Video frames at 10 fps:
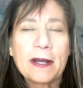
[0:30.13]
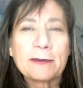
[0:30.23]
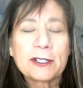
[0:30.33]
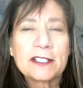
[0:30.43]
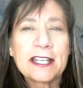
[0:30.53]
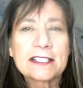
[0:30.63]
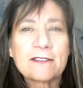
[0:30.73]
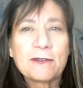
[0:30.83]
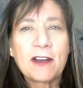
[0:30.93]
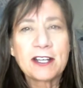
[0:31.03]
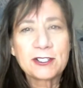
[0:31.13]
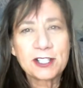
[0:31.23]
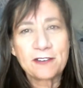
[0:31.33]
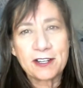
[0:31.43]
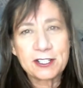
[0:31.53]
I was going to ask if you find
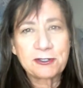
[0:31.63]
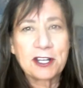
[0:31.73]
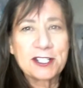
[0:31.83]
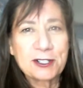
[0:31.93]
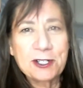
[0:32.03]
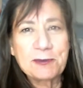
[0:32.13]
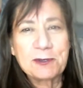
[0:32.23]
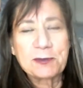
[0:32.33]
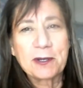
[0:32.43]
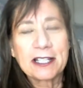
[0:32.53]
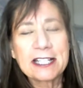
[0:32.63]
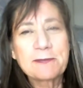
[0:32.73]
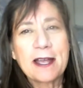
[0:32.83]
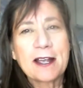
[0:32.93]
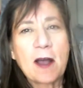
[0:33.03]
yourself at stress at Christmas, but let's
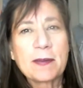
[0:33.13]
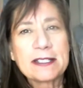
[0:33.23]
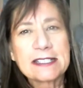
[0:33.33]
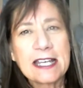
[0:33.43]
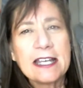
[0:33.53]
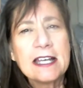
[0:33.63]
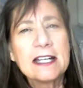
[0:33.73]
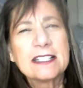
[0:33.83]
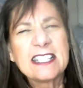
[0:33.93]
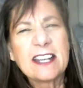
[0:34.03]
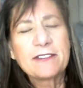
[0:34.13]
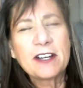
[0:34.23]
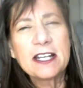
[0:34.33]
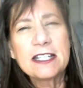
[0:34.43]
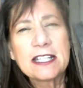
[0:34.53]
back up and say, do you
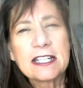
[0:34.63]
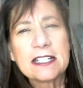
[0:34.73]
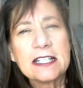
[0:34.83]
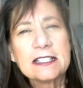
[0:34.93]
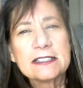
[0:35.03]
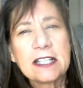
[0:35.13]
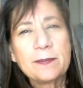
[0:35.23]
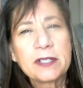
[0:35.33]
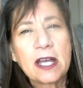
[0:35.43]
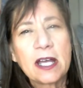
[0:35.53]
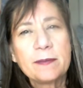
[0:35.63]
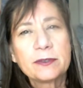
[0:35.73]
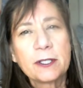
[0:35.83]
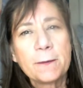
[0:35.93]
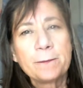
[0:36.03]
find that
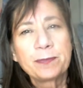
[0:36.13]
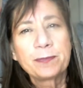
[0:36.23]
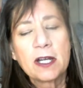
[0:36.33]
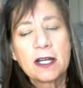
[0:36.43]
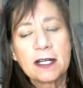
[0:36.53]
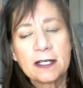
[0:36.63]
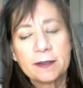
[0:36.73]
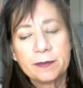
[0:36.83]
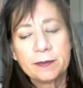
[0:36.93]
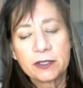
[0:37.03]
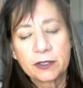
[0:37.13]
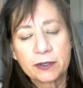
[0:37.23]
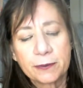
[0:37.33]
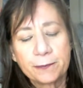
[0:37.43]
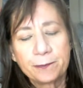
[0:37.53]
sometimes uh,
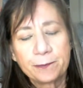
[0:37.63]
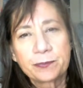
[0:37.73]
you're